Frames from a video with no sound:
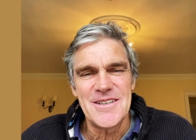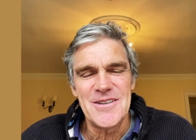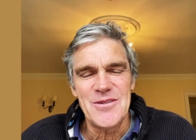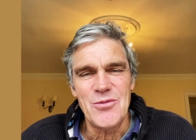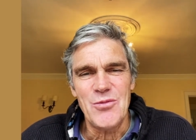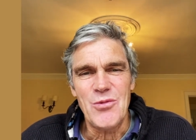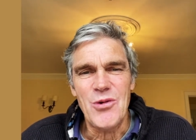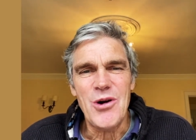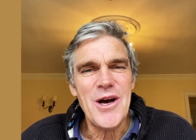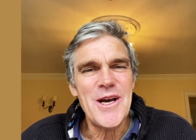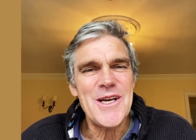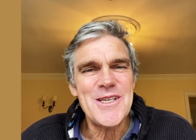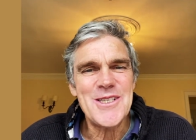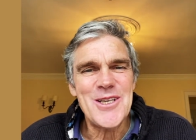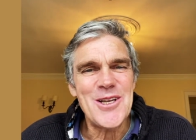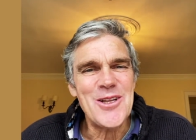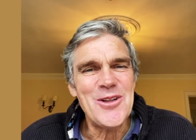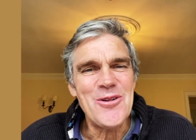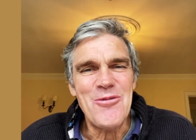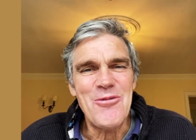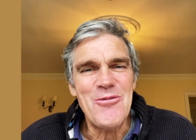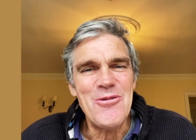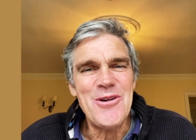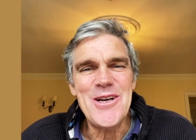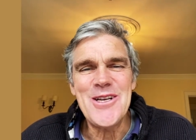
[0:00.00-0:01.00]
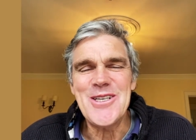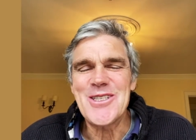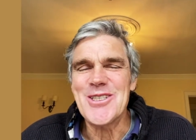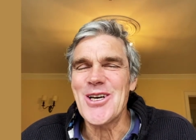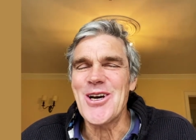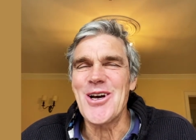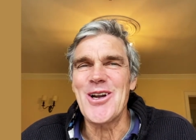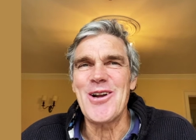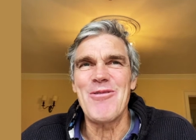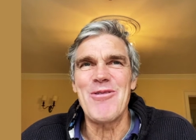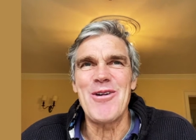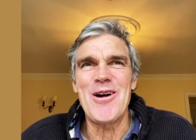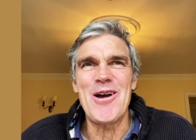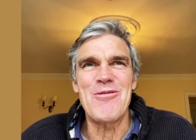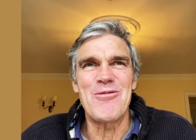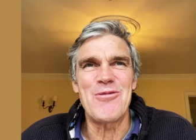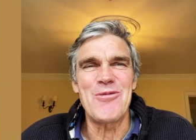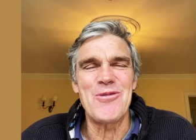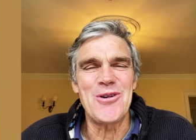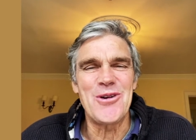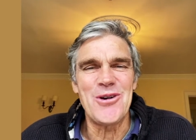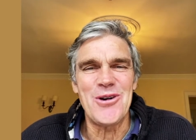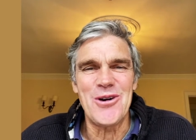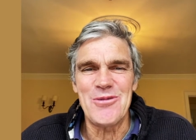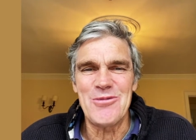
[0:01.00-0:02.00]
Why is it that we turn away
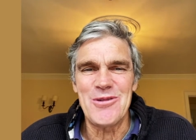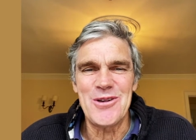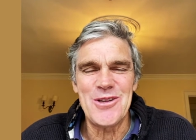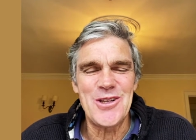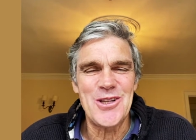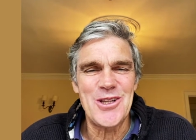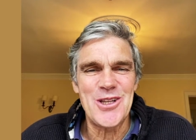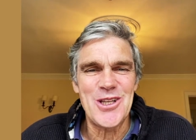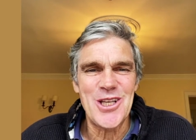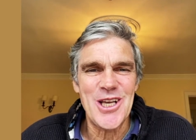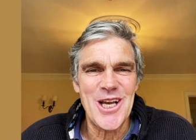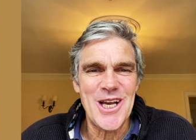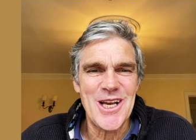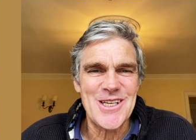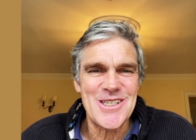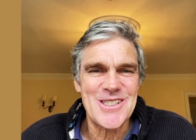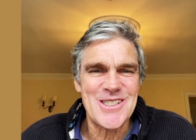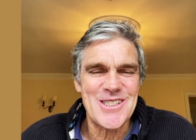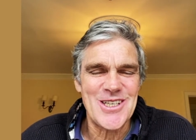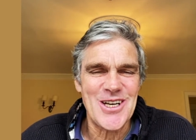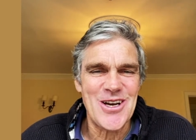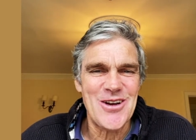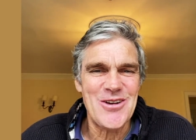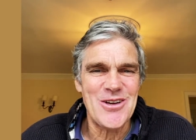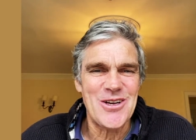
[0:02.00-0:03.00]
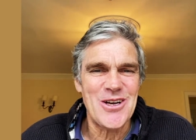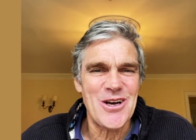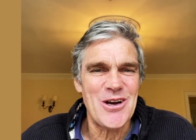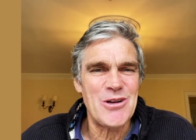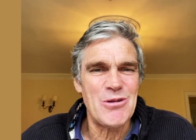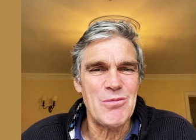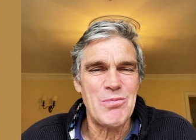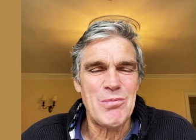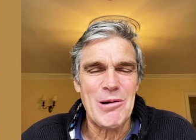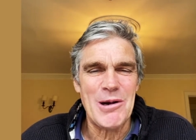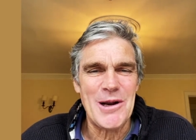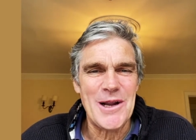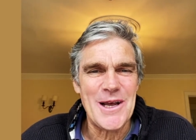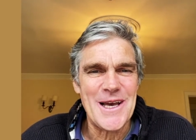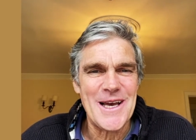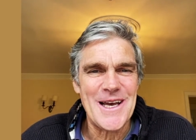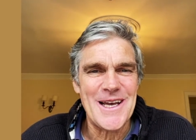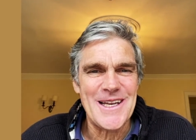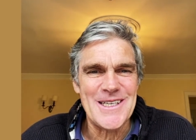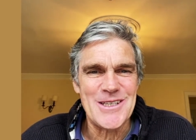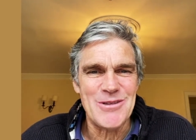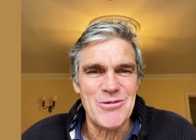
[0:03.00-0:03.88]
from God when things don't go to plan,